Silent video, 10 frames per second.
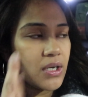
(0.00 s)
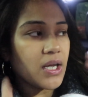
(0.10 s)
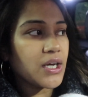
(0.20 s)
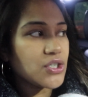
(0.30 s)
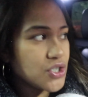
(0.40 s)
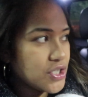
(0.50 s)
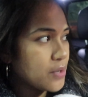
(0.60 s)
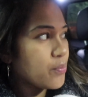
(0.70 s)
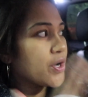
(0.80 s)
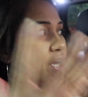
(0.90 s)
like I just need
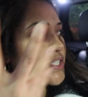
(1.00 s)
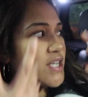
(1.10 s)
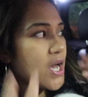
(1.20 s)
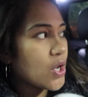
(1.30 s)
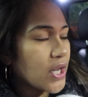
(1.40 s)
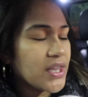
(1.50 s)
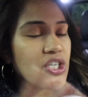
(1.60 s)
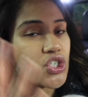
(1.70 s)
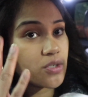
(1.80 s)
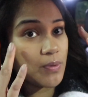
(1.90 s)
to bring it down, like
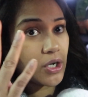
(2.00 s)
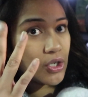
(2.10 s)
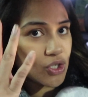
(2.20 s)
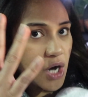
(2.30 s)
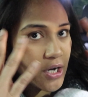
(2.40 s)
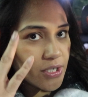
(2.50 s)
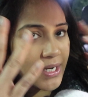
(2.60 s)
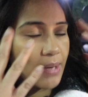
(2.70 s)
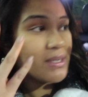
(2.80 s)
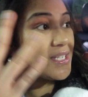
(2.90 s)
there's just been let
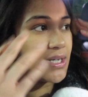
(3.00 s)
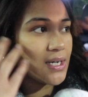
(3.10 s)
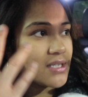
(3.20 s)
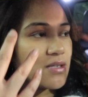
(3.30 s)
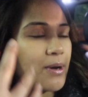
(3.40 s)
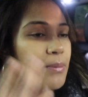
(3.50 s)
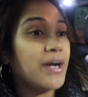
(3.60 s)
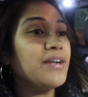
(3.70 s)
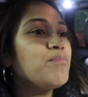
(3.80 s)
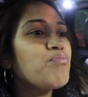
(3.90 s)
me declutter my
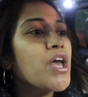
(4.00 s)
mind.